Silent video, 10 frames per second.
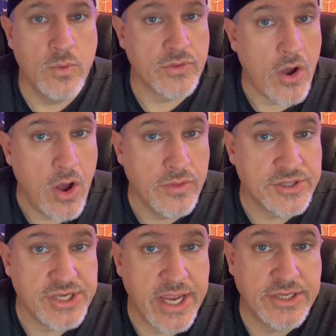with all the
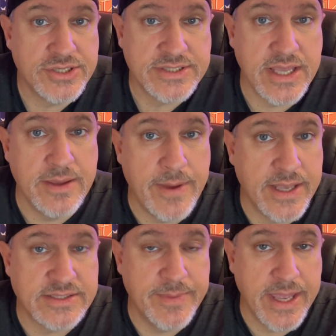changes eBay
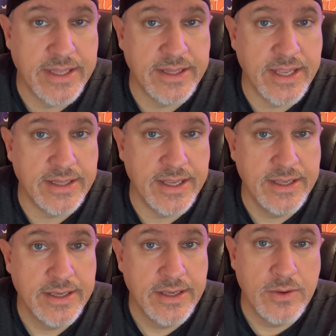is making
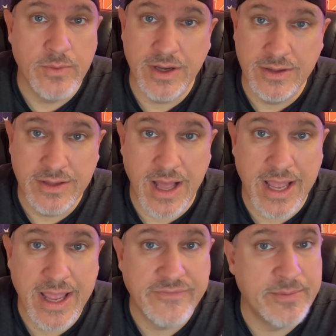lately, well,
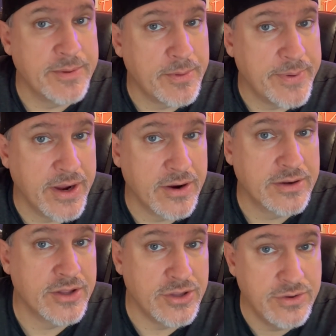I have to be
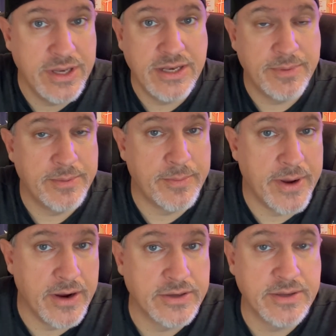prepared. You need to be
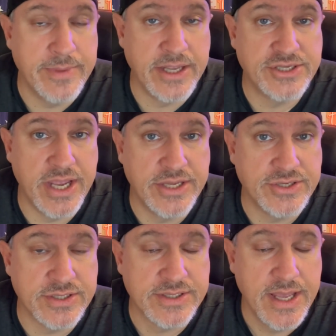prepared to make
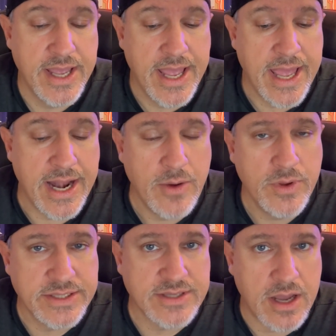changes. And I
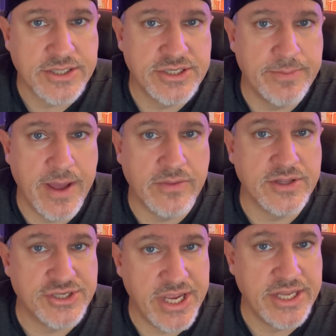want to talk to you about
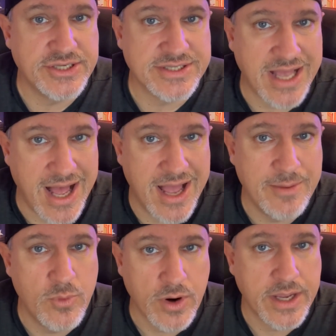the changes
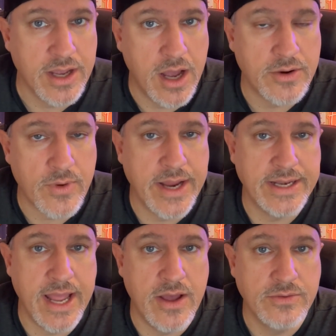I'm working on right
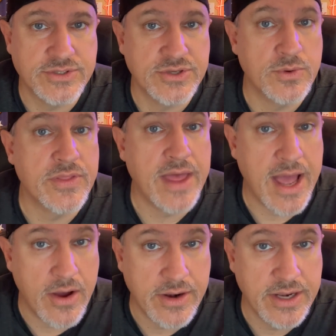now. So
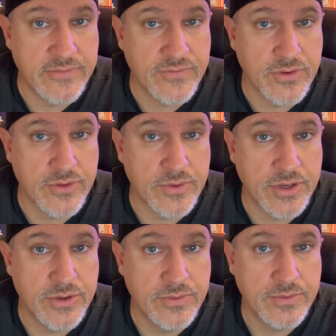without any further
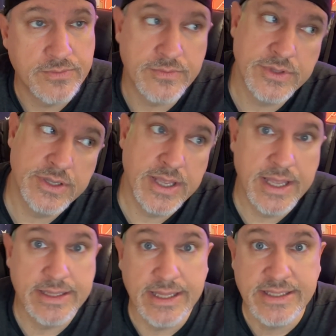ado,
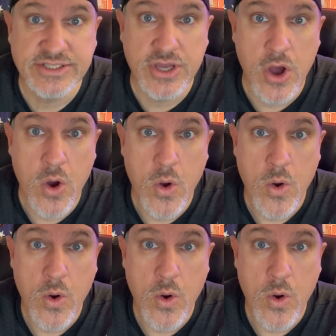let's go.